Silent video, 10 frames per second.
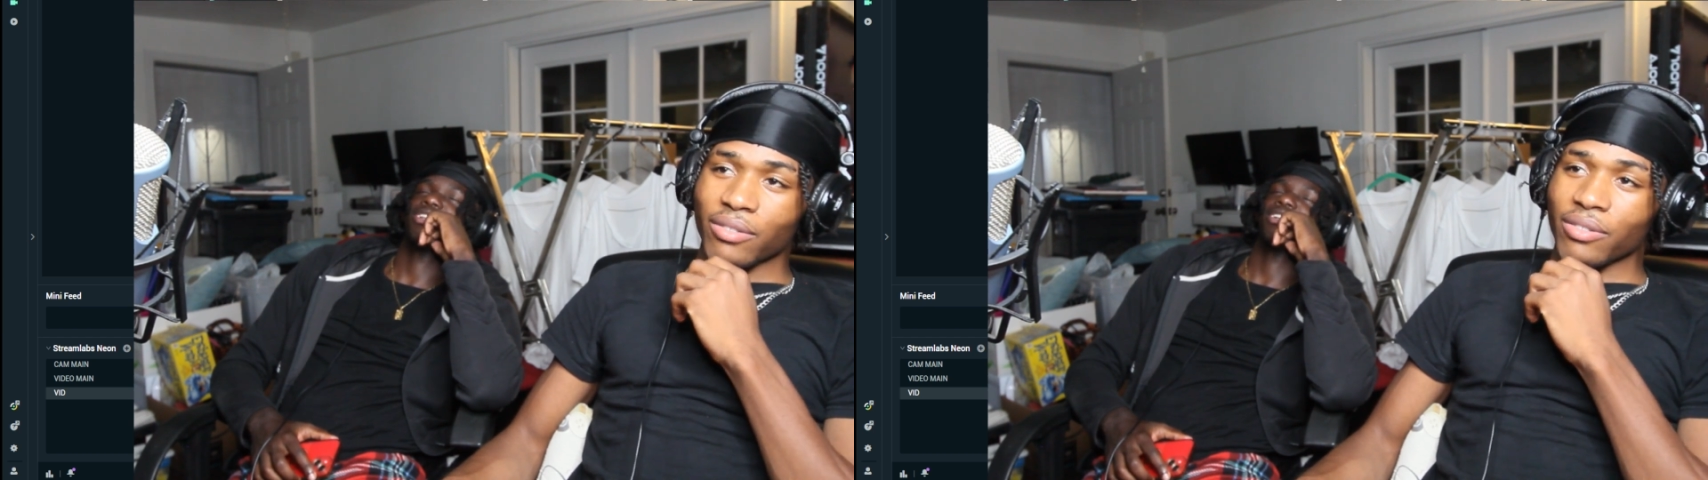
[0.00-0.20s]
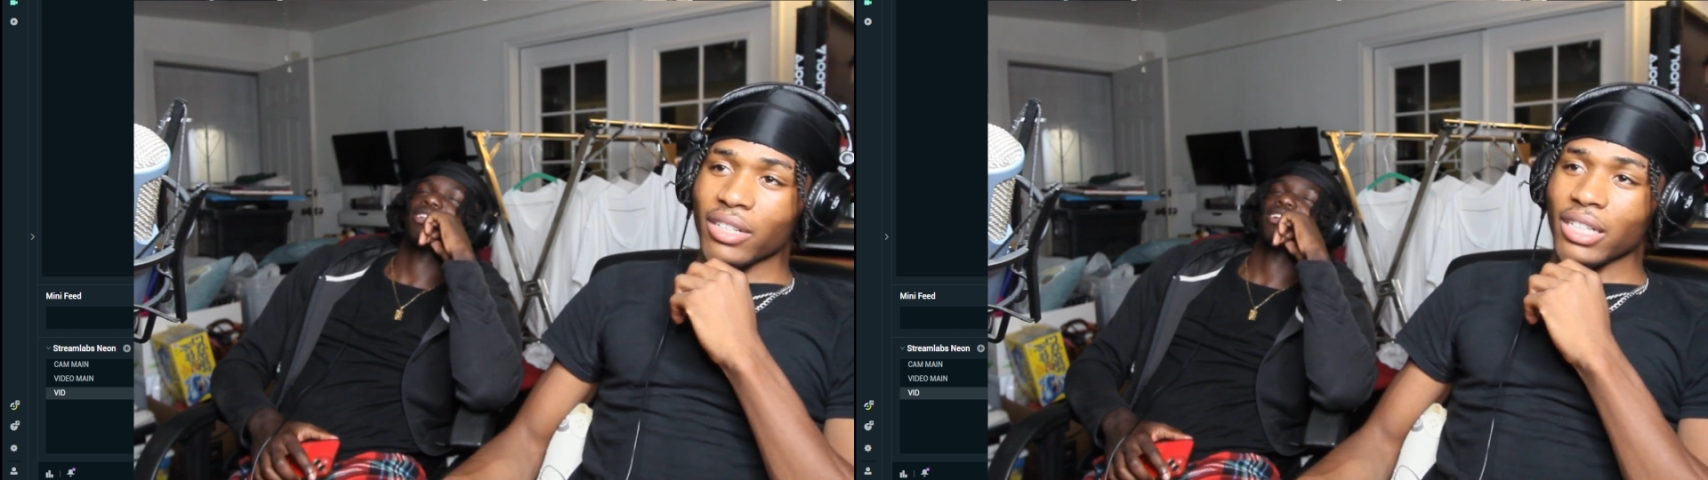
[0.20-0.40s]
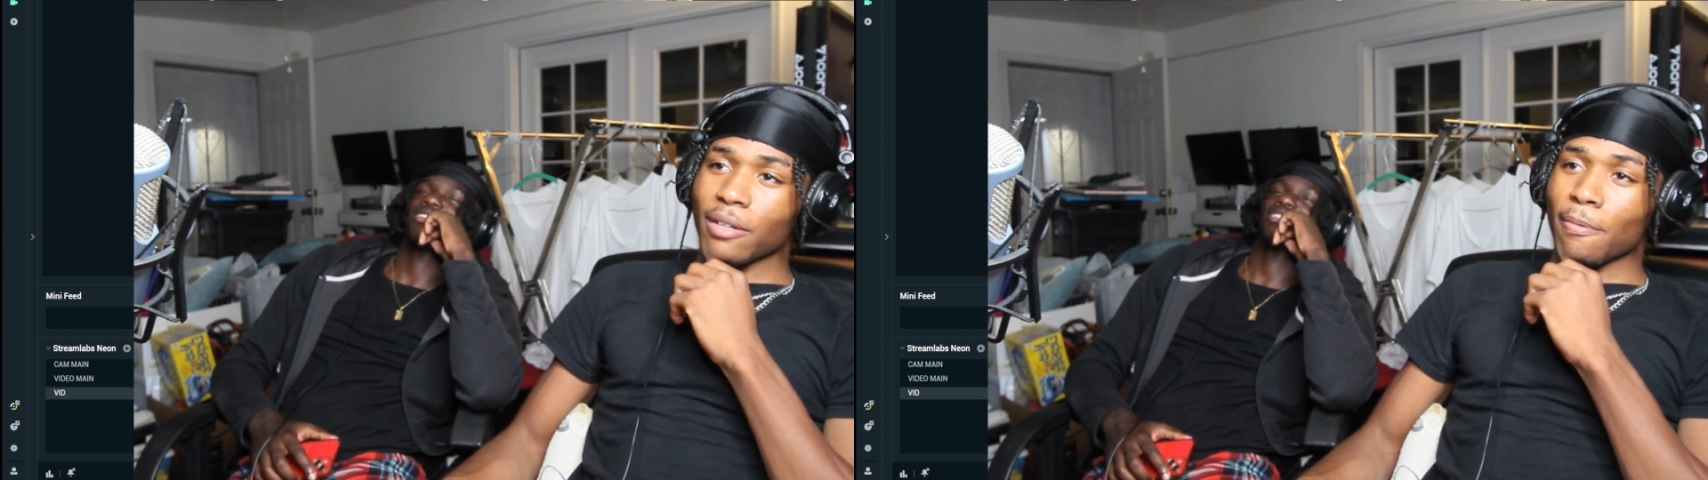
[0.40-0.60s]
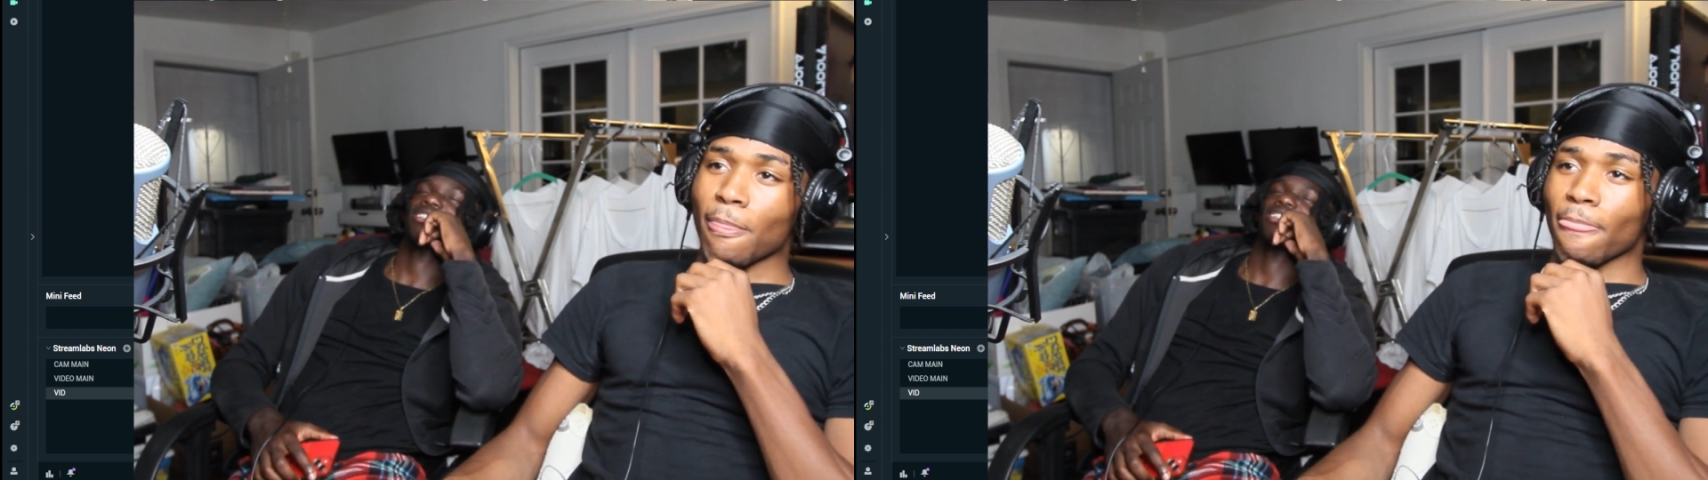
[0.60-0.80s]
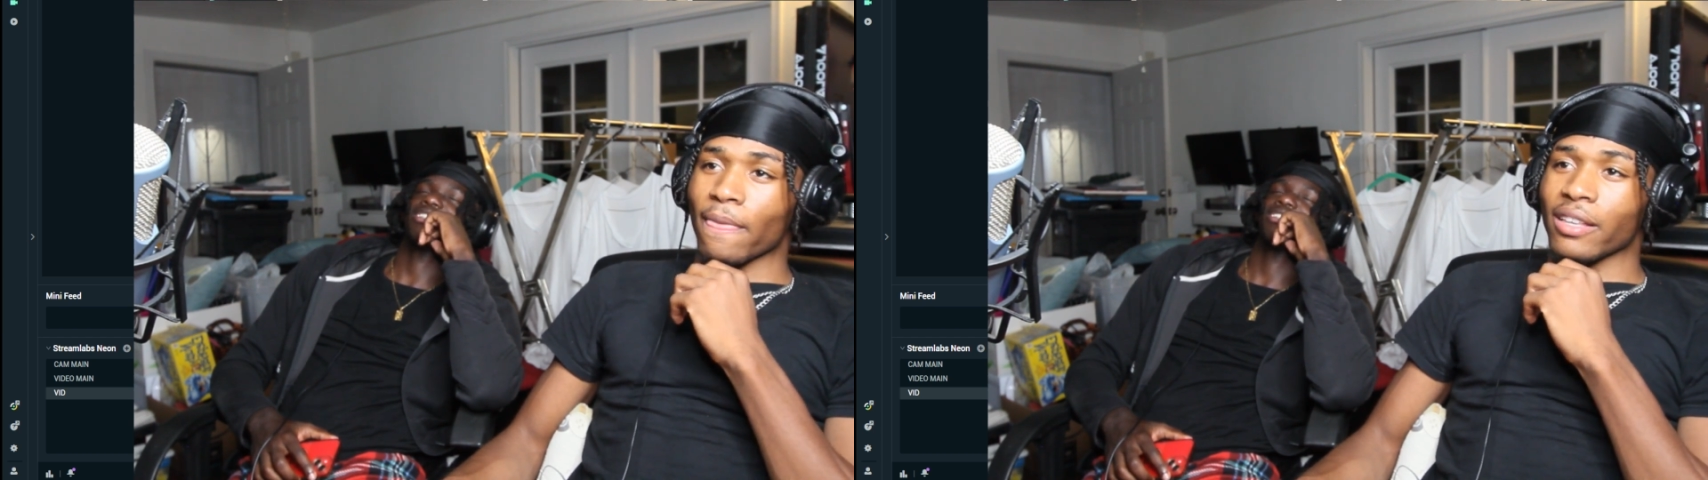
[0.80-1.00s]
that because that's
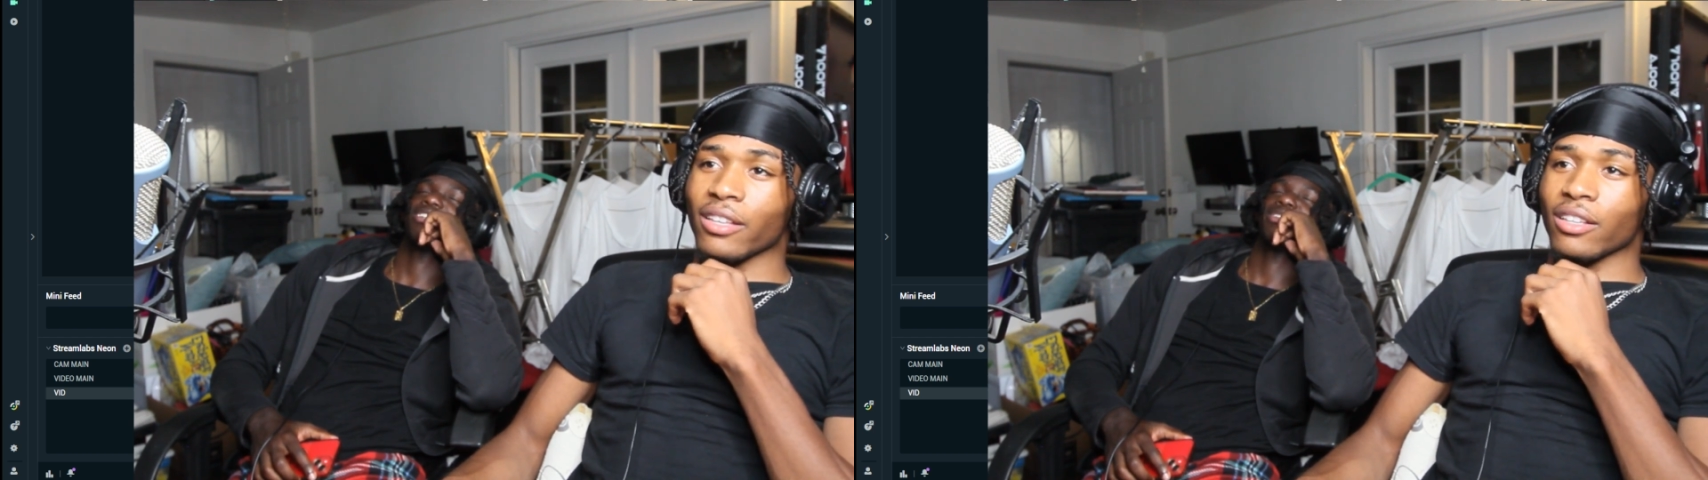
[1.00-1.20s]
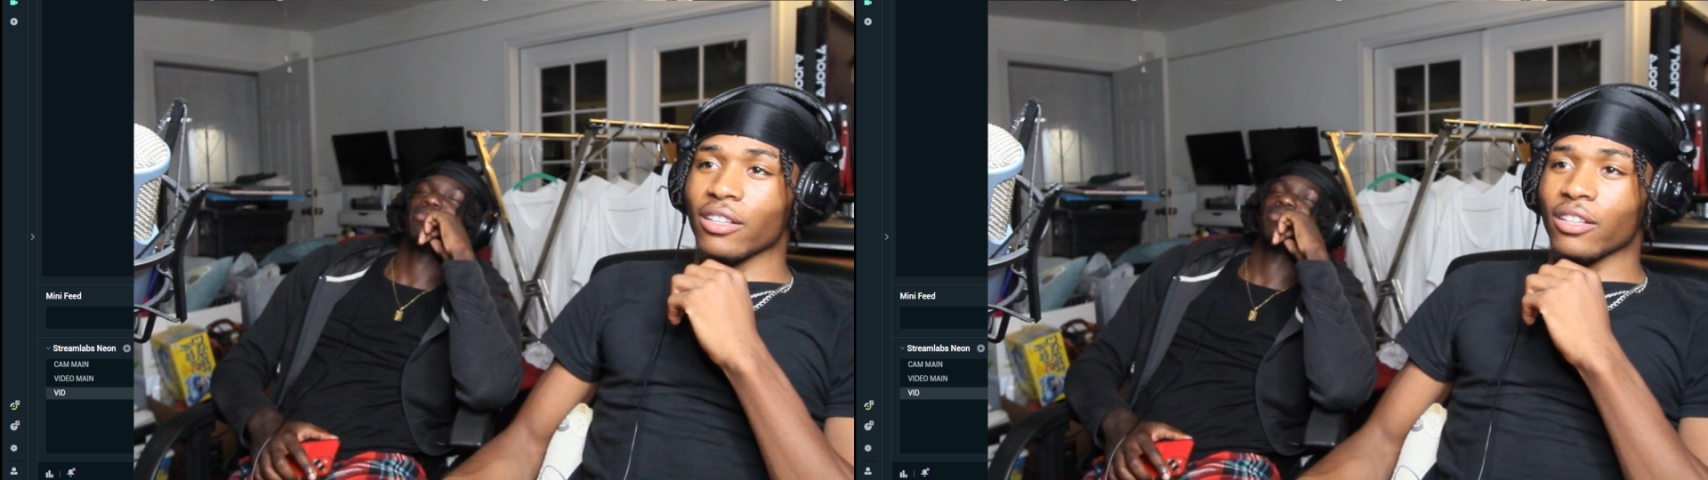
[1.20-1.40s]
kind of gay. But